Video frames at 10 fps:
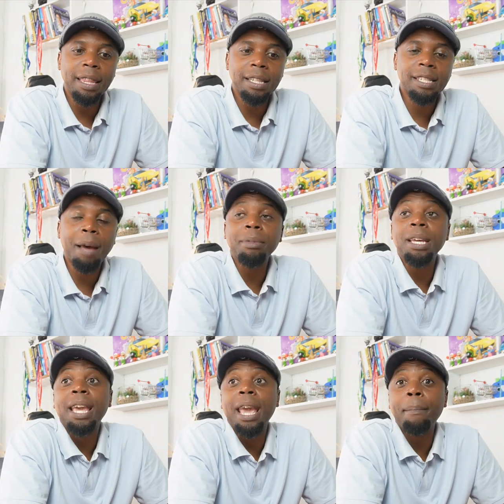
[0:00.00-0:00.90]

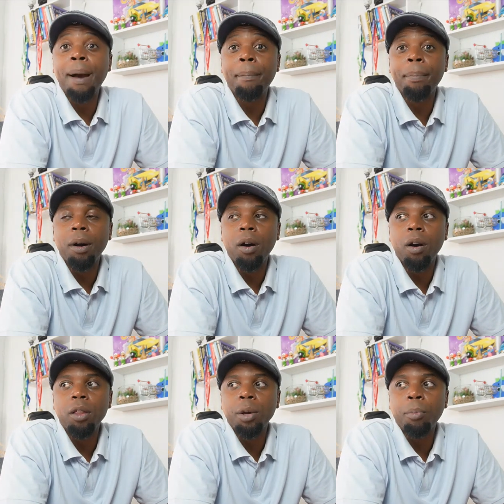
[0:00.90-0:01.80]
something came up,
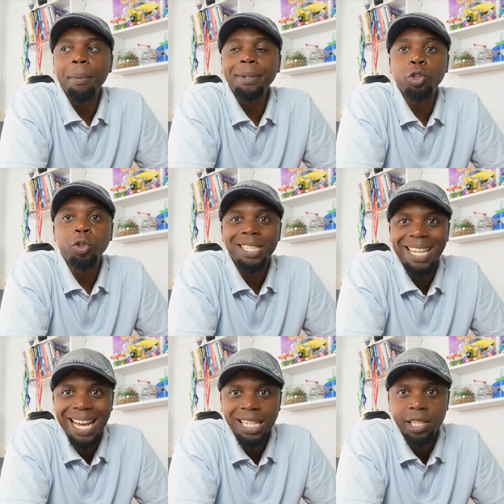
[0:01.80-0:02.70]
the moment you
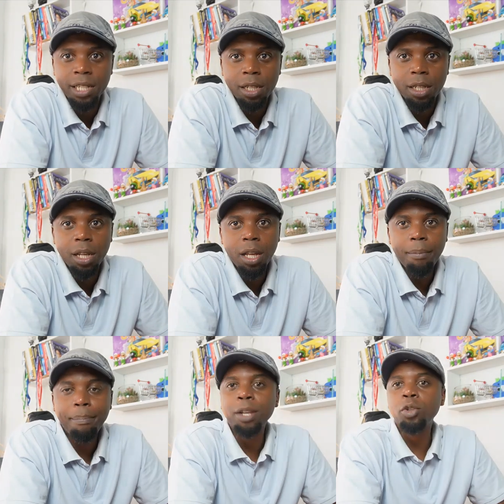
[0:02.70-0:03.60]
change it,
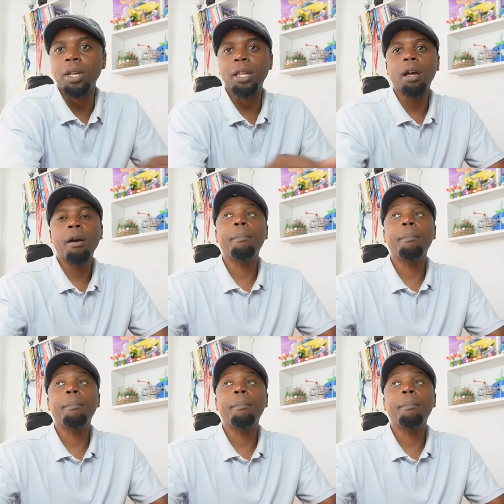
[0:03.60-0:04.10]
make sure that